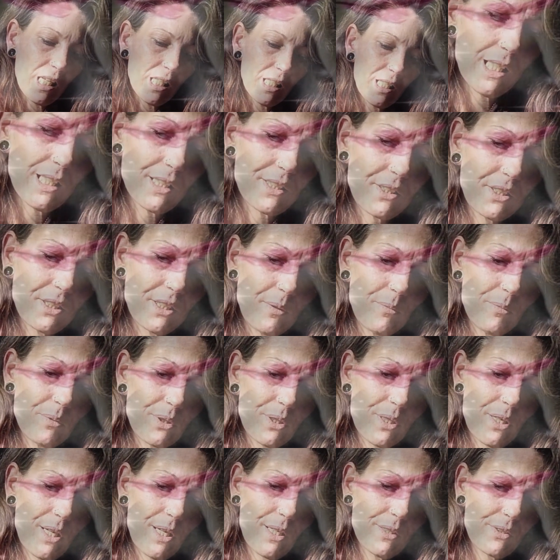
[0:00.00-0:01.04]
it
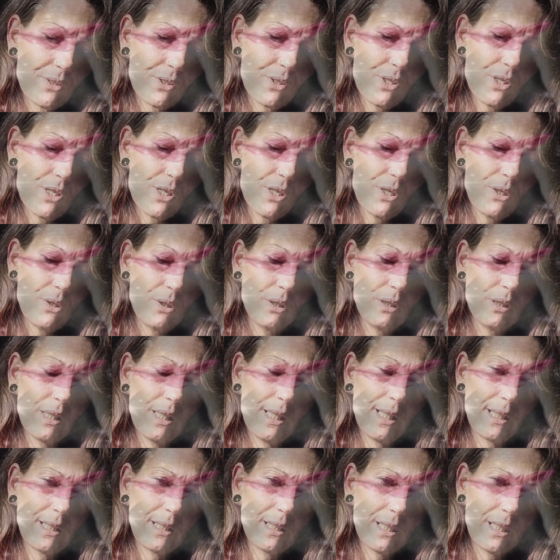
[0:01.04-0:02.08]
seems as though,
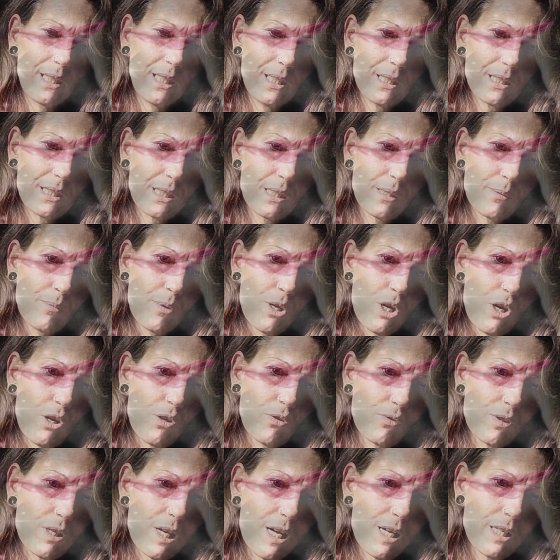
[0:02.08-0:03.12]
like, these
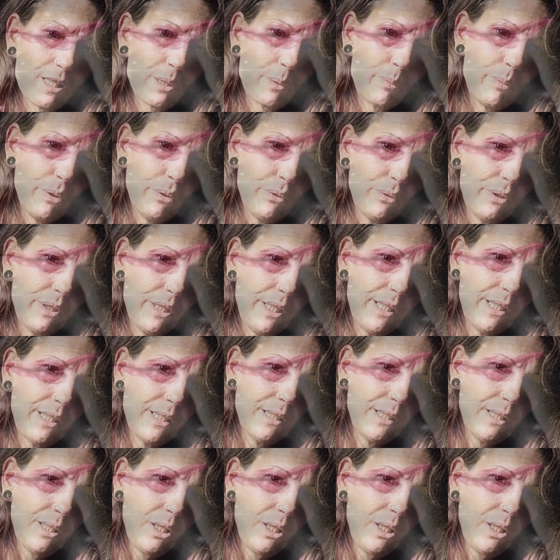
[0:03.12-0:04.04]
small rocks building,